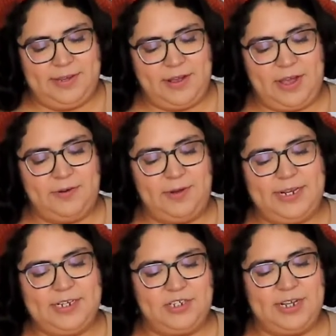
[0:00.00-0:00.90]
You know, I don't want
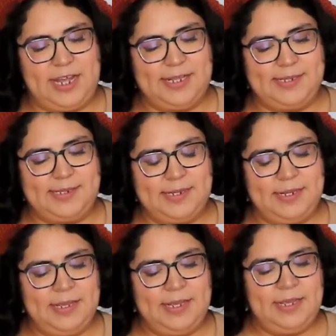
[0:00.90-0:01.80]
to hit you guys
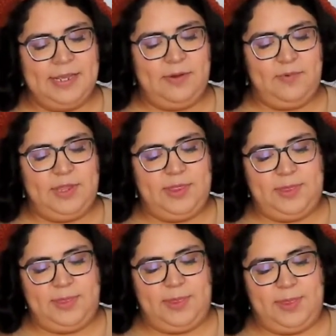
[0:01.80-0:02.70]

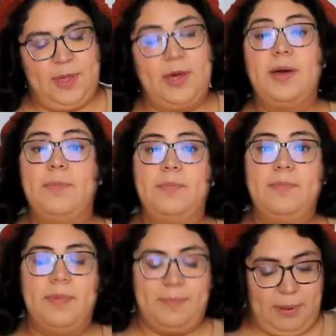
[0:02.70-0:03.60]
with the
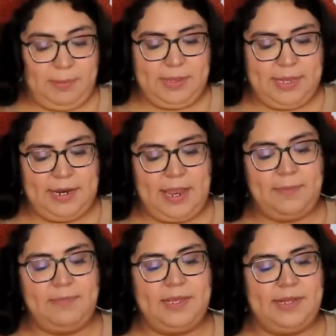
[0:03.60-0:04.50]
pumpkin
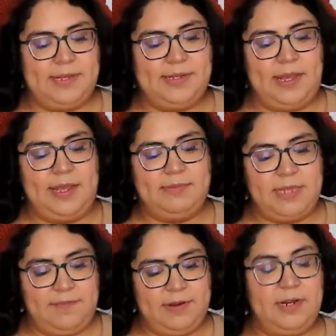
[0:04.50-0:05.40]
yet, because I am
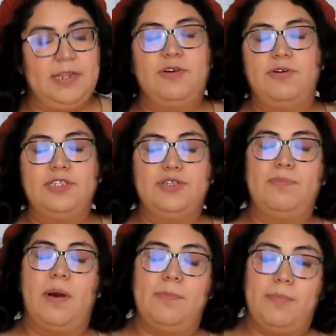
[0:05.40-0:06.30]
definitely going to
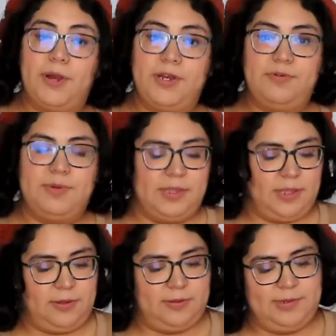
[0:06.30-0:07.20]
bombard you with
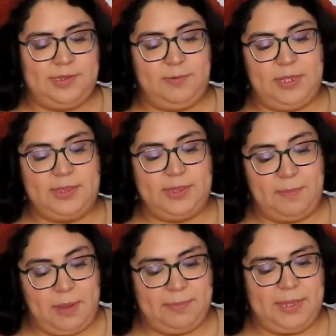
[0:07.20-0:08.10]

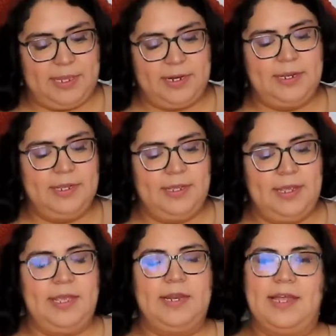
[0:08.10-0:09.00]
the pumpkin
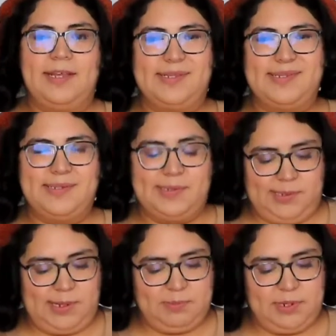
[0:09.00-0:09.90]
in like
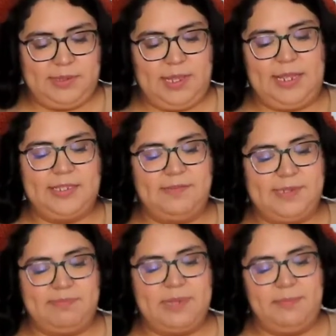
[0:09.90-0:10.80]
the end of
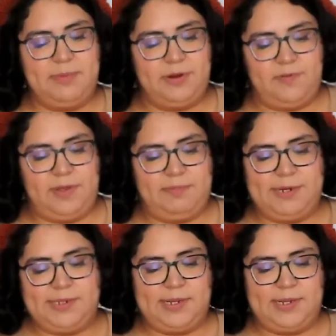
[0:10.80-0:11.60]
September, November.